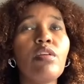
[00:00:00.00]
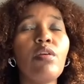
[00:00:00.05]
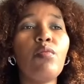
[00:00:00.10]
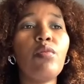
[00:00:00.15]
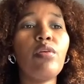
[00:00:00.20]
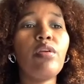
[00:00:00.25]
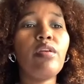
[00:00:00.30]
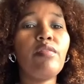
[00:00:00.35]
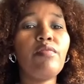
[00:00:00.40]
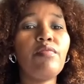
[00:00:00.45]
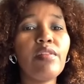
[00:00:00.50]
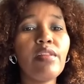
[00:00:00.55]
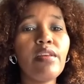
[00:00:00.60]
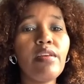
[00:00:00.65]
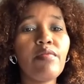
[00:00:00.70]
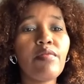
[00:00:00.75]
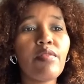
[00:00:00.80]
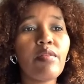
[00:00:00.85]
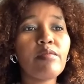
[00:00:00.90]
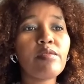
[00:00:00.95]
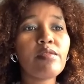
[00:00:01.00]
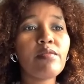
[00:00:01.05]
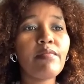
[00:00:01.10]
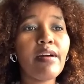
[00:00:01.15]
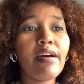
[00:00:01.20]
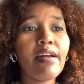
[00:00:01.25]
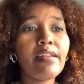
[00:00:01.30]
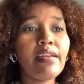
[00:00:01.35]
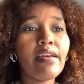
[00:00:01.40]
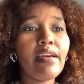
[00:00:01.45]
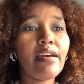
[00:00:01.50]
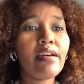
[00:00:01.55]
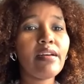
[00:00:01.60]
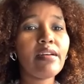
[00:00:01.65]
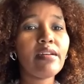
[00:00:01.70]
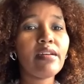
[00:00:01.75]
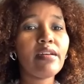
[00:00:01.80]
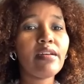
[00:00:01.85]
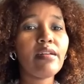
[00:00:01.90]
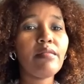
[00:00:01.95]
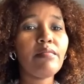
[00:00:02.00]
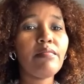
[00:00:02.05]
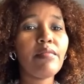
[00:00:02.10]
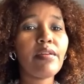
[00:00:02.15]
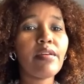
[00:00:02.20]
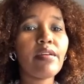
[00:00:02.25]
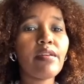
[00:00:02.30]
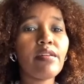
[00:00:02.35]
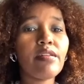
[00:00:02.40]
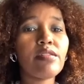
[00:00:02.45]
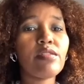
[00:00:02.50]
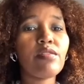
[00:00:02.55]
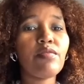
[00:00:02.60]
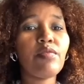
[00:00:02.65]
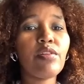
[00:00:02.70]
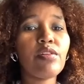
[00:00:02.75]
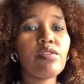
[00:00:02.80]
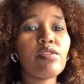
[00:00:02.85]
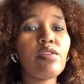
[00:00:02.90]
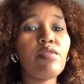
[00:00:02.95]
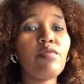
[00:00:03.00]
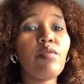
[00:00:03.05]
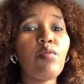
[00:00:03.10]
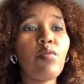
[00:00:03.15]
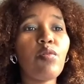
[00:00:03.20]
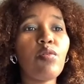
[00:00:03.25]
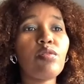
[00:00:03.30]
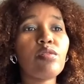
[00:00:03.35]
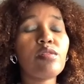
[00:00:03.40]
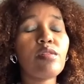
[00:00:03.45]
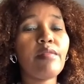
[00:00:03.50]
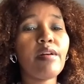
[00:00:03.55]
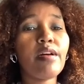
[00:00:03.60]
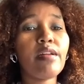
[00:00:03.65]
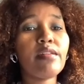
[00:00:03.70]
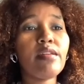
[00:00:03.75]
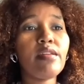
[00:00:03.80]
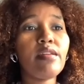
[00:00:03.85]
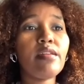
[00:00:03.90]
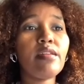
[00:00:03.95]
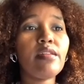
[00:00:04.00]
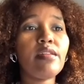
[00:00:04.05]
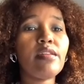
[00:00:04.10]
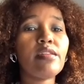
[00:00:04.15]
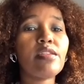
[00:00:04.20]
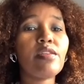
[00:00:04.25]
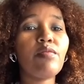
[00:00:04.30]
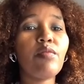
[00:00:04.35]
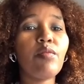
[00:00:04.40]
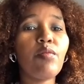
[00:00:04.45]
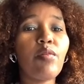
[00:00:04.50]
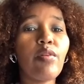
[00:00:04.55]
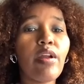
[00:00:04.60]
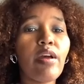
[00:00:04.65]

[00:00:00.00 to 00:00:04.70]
we flee from Somalia because of the civil war. The civil war